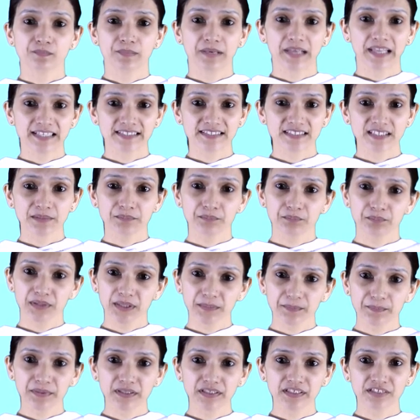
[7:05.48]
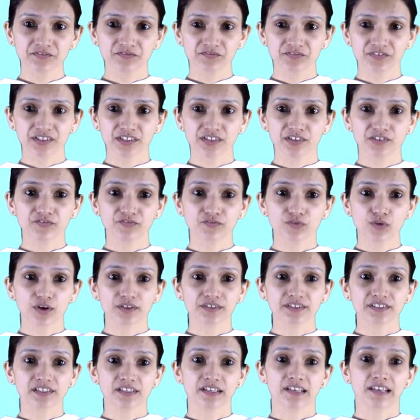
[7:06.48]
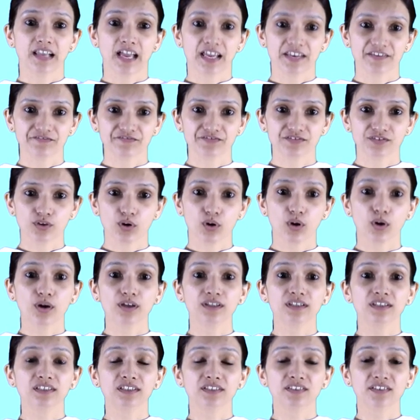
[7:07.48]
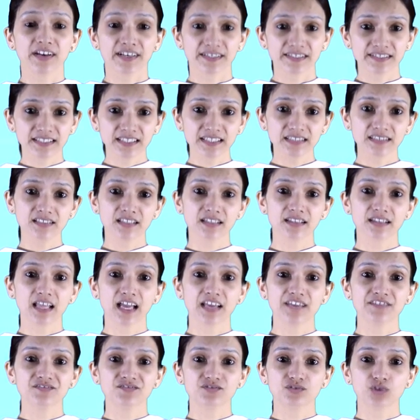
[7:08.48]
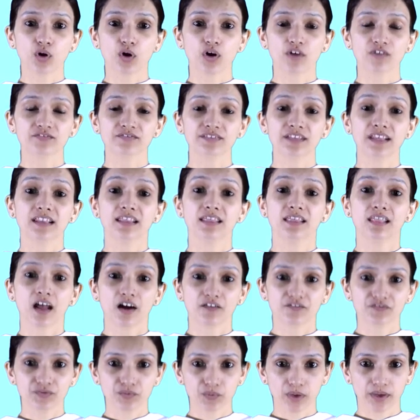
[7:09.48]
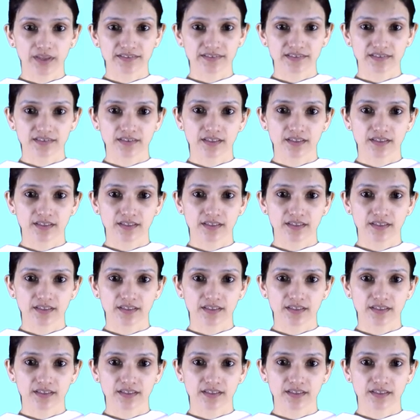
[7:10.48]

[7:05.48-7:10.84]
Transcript: placing people in fear for their lives or threatening the lives of their loved ones.